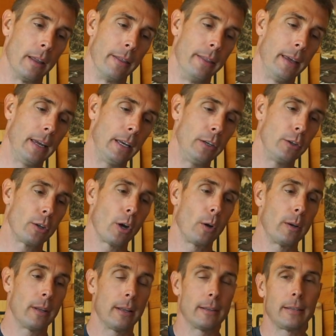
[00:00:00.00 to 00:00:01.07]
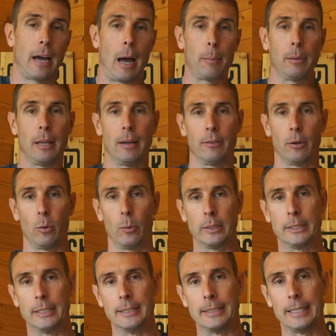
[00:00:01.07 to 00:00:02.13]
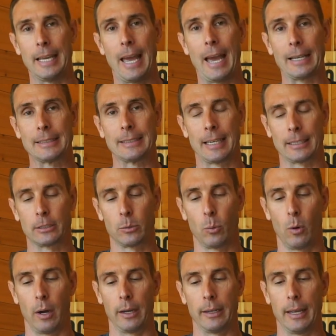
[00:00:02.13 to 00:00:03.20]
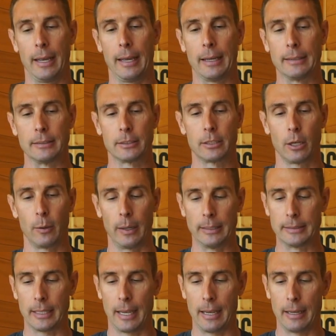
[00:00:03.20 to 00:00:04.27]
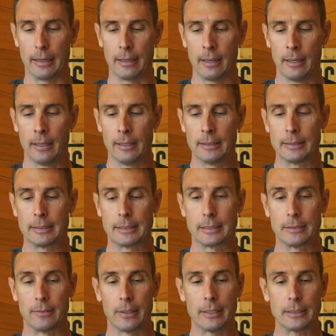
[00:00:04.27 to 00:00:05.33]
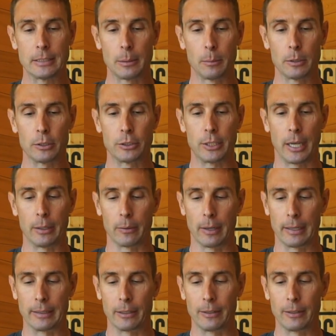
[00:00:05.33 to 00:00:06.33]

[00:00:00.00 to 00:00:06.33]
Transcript: Then you go to the top level, which is the XX1, and so it's a very similar chainring.